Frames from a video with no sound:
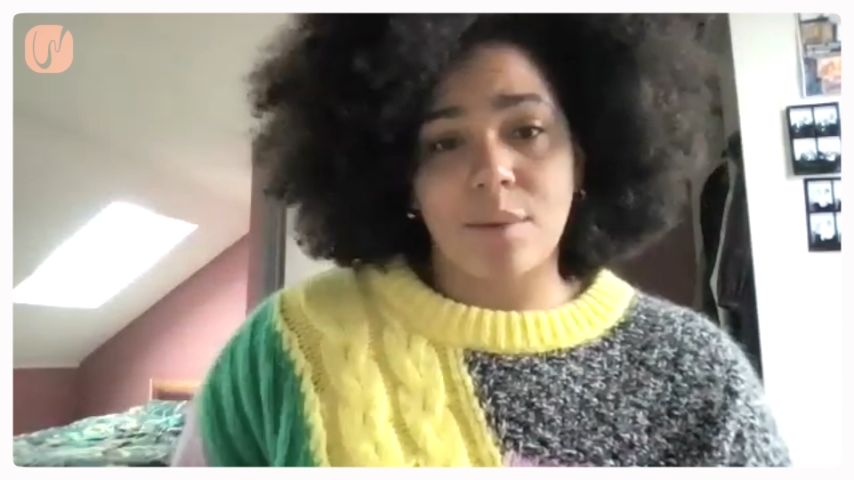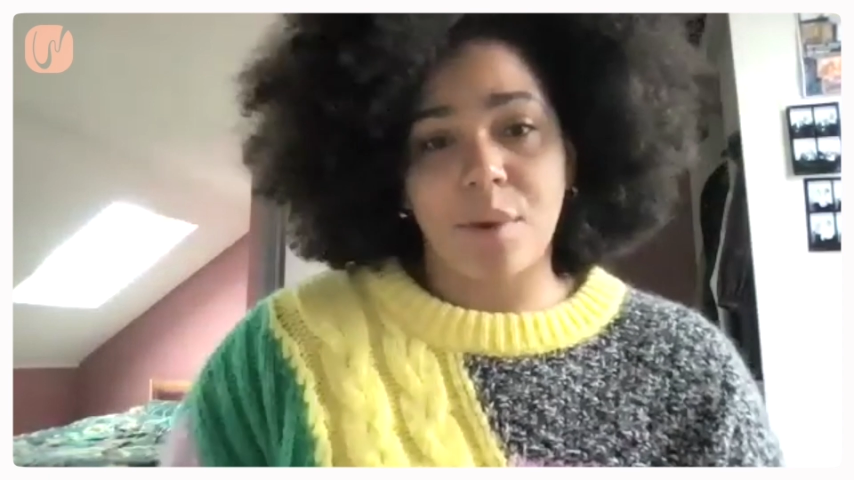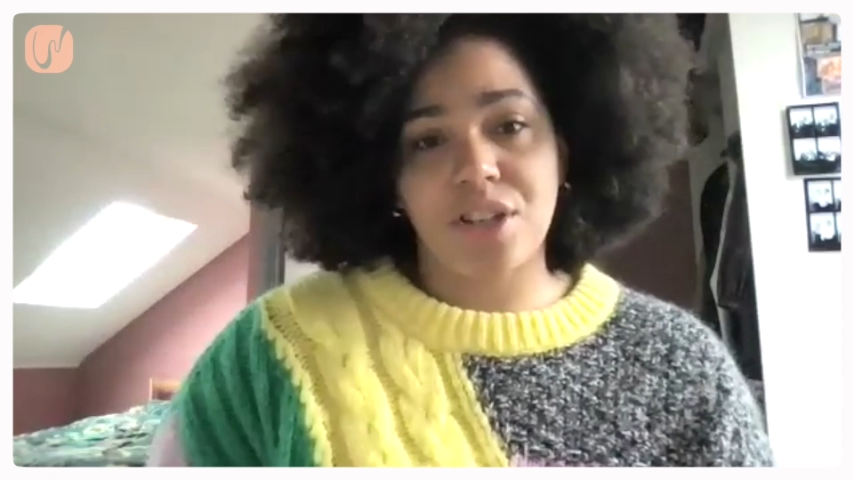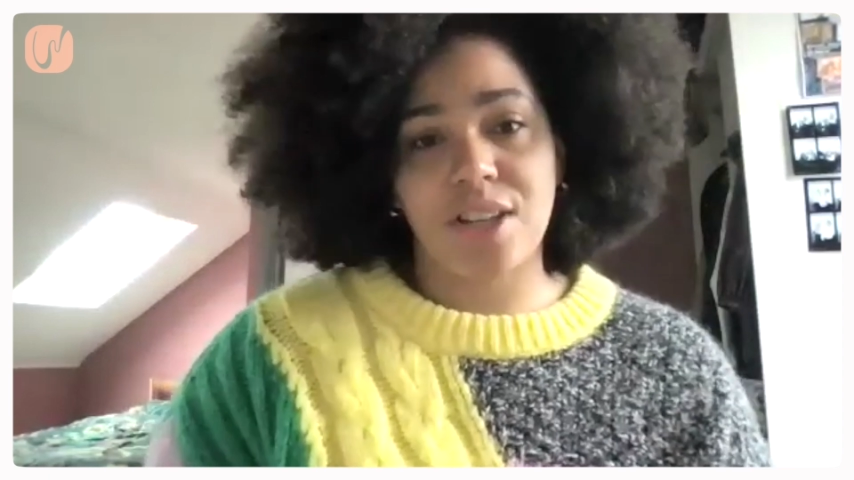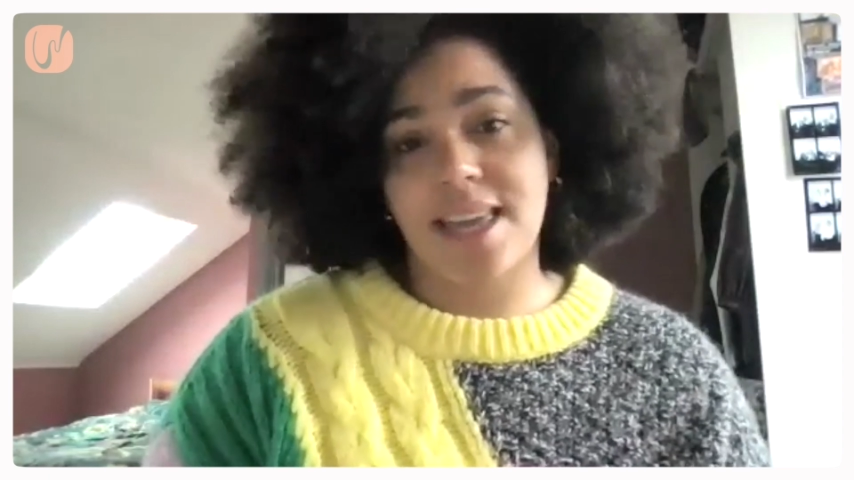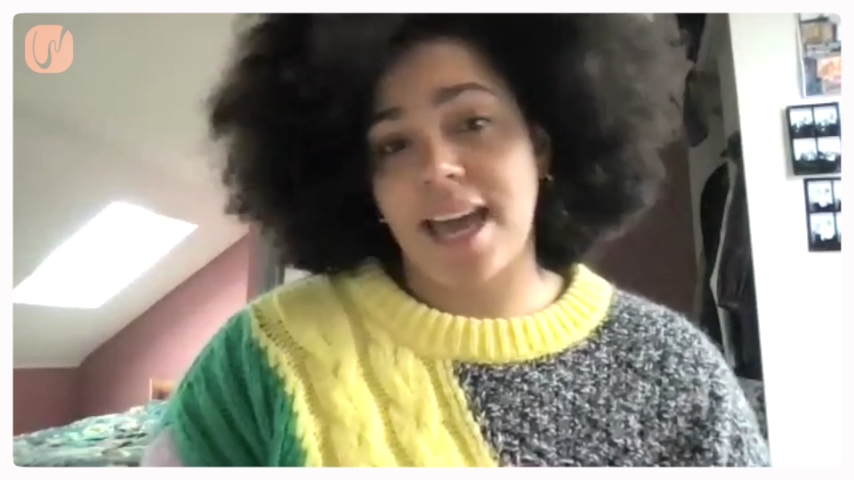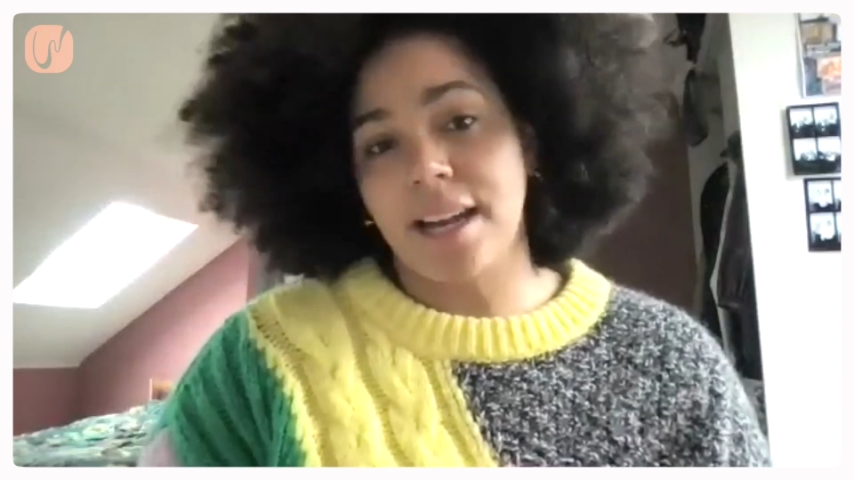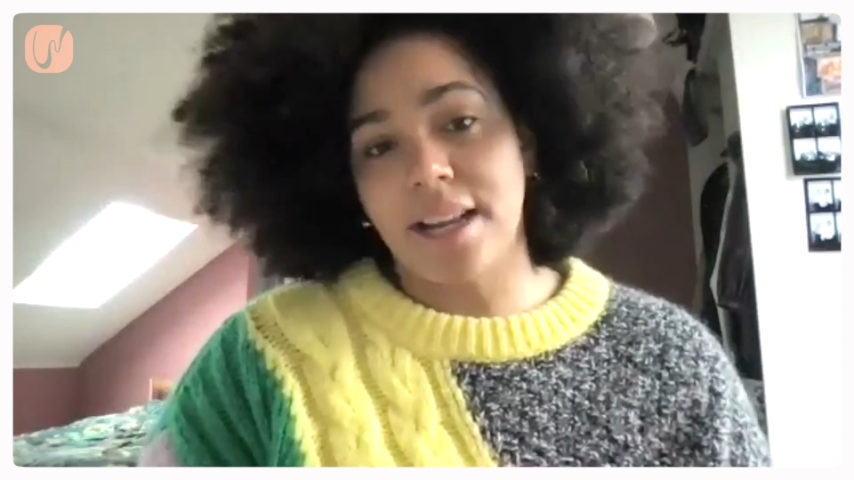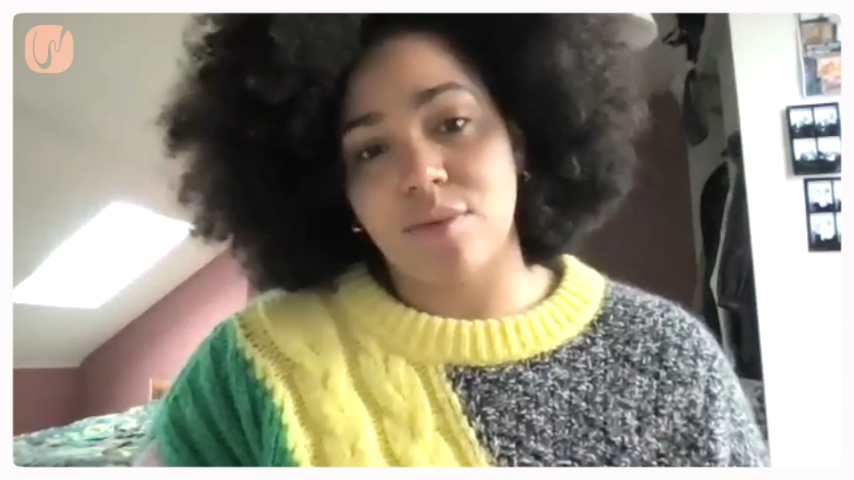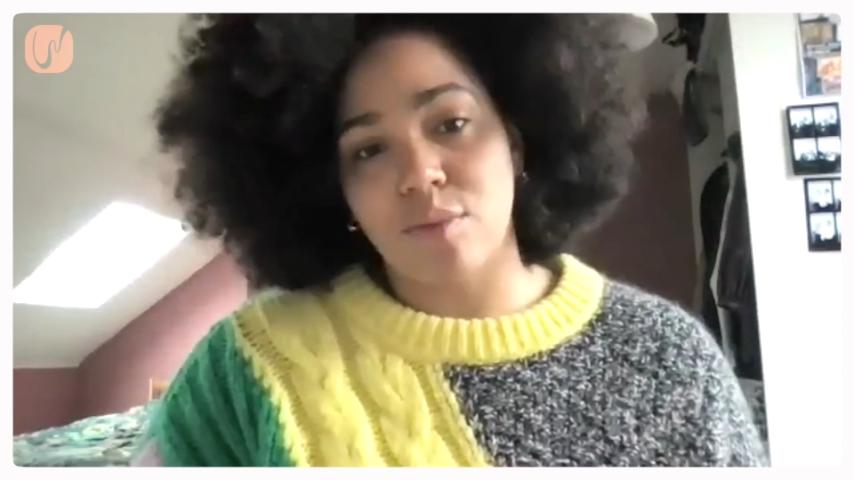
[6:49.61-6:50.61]
which
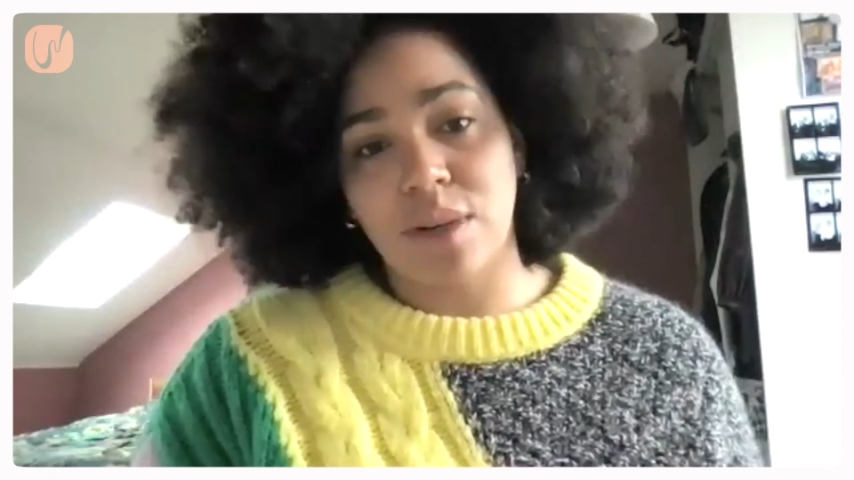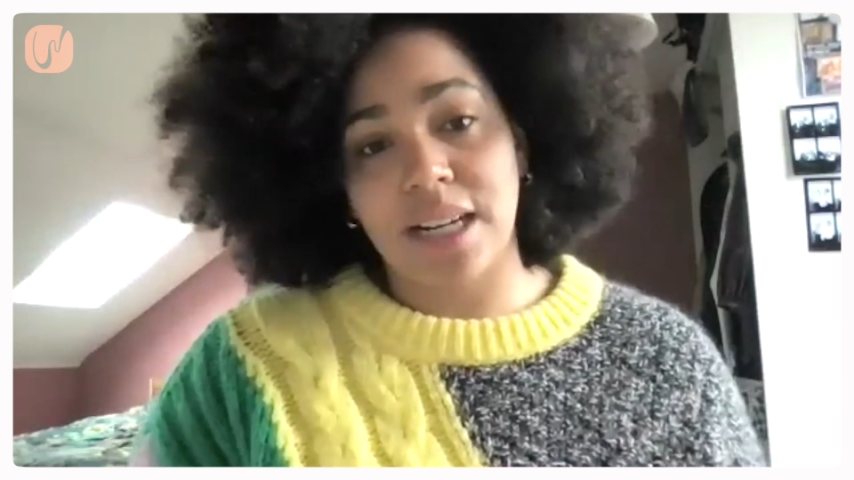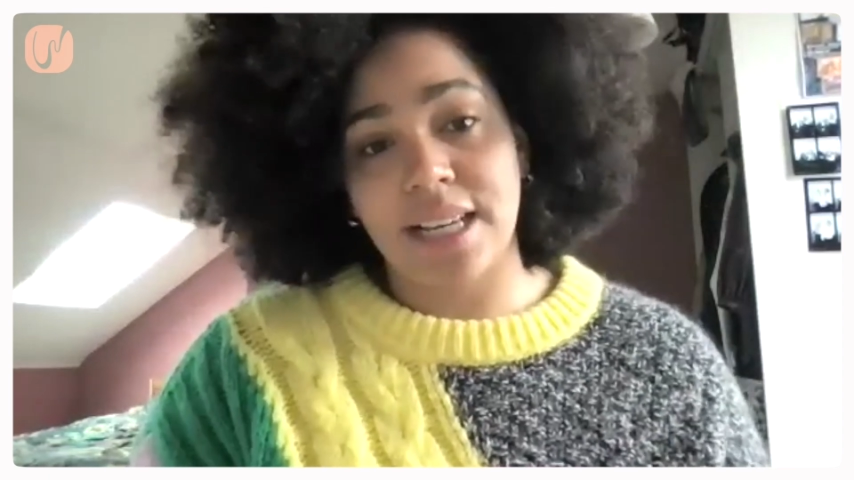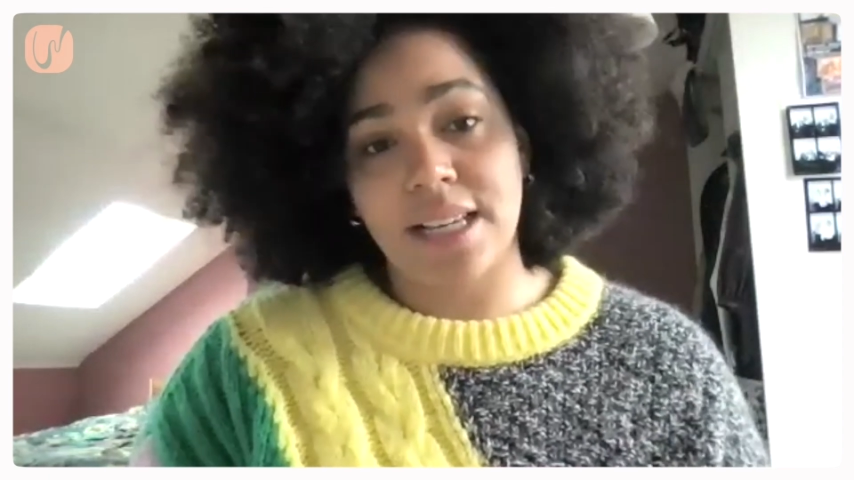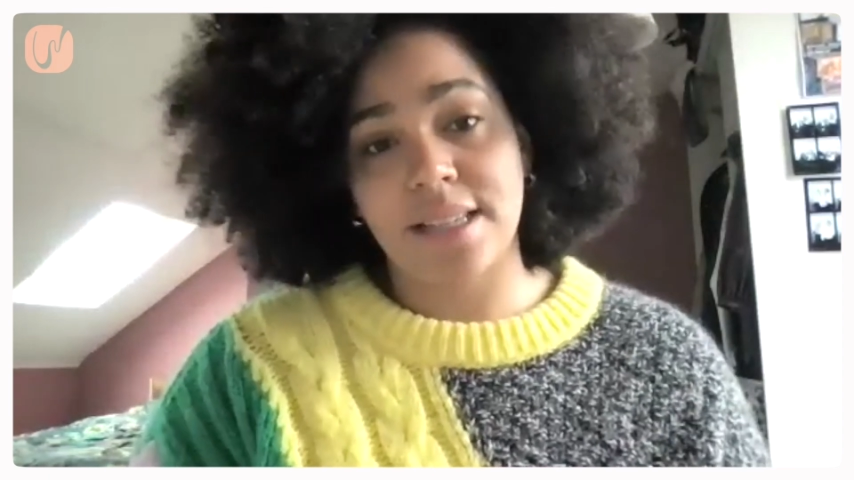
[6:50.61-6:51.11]
again is really